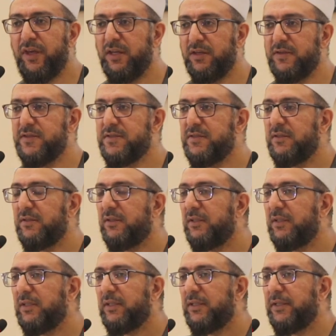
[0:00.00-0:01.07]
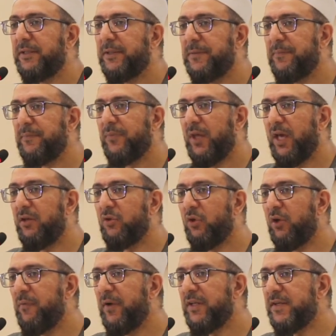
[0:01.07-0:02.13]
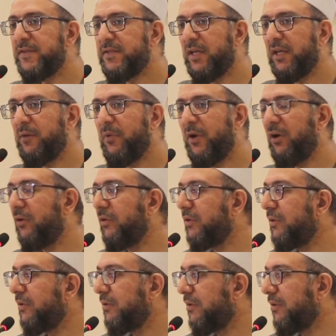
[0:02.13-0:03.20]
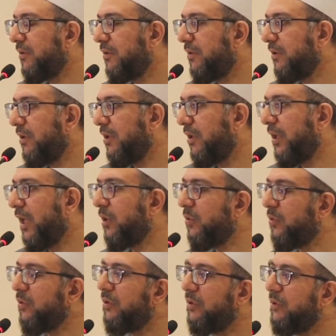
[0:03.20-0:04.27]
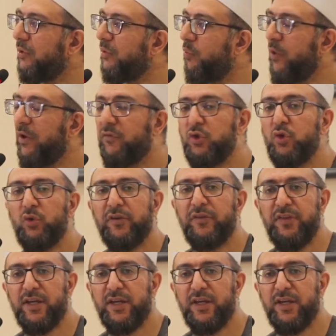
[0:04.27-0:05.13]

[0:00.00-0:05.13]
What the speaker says: things. And the ulama, they say about, like, one of two good